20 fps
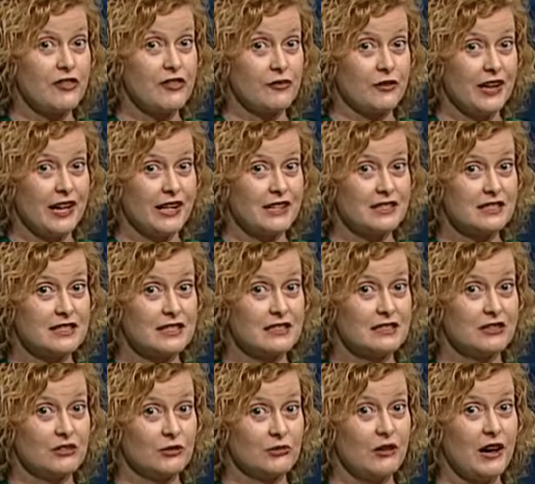threats
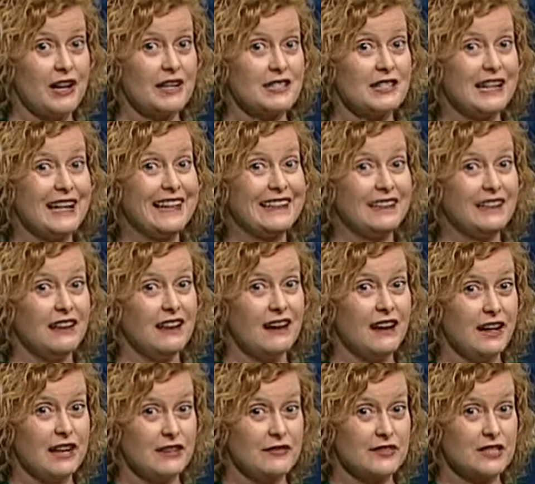to the rights and
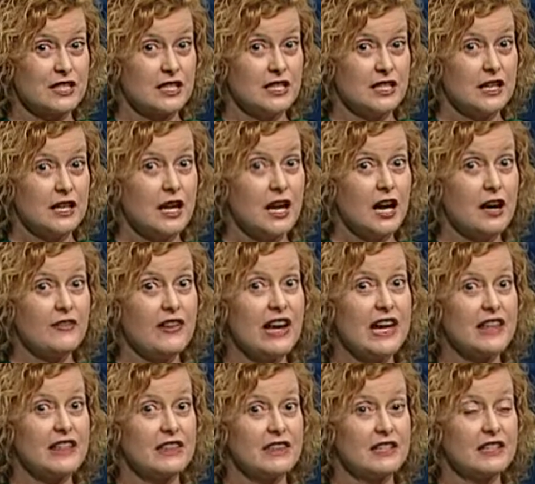lives of
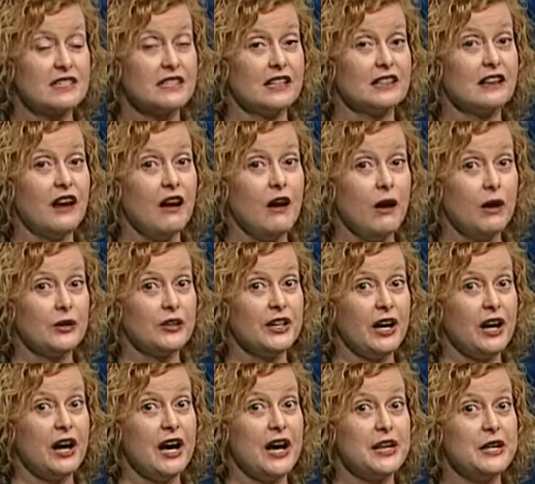atheists and all
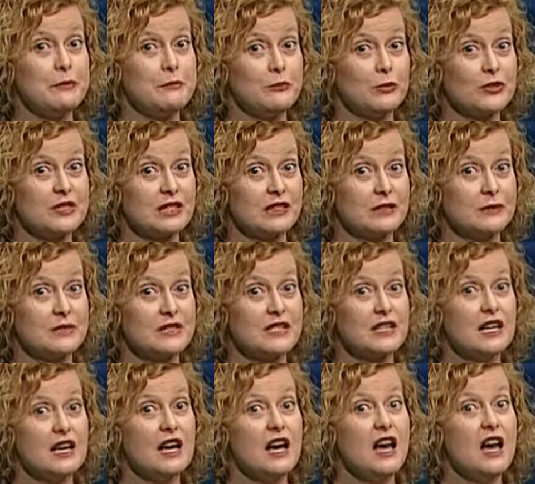non
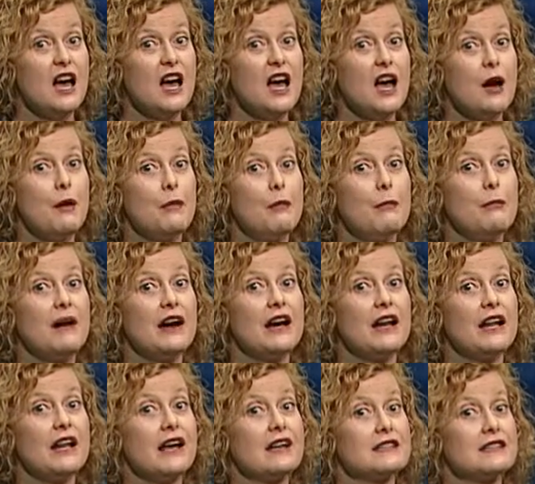Muslims.
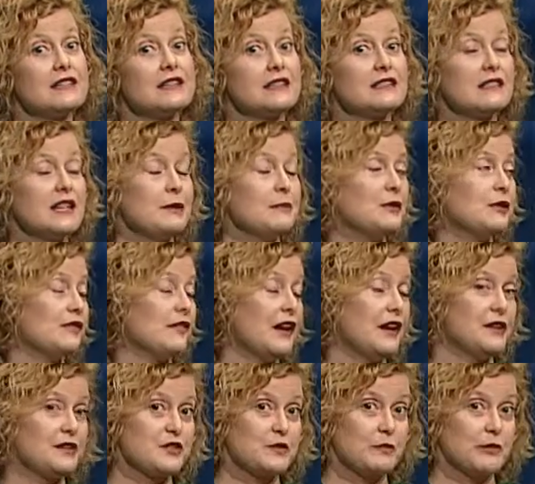But as the example of
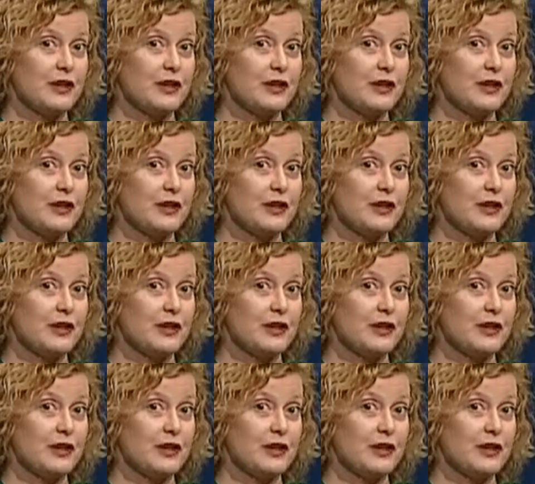Anders